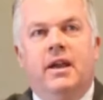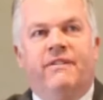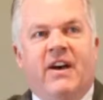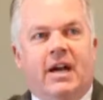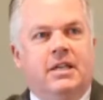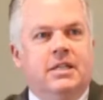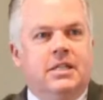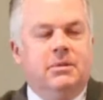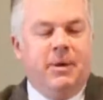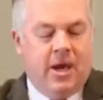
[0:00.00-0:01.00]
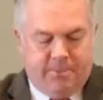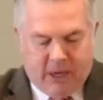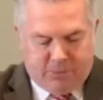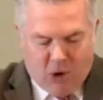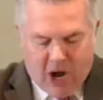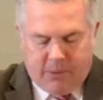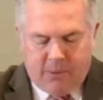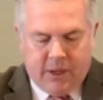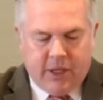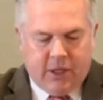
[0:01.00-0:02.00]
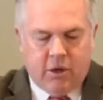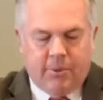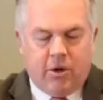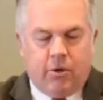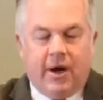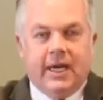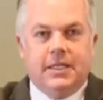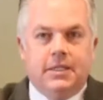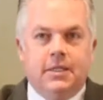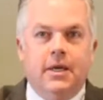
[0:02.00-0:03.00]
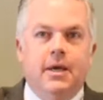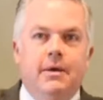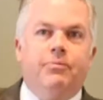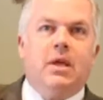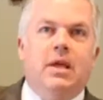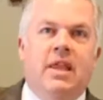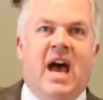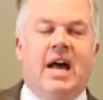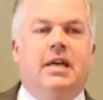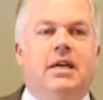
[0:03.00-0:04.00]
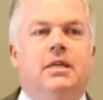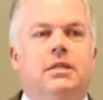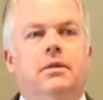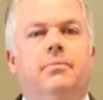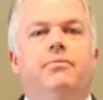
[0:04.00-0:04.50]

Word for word: In fact, this has been a big problem with the human race, and that is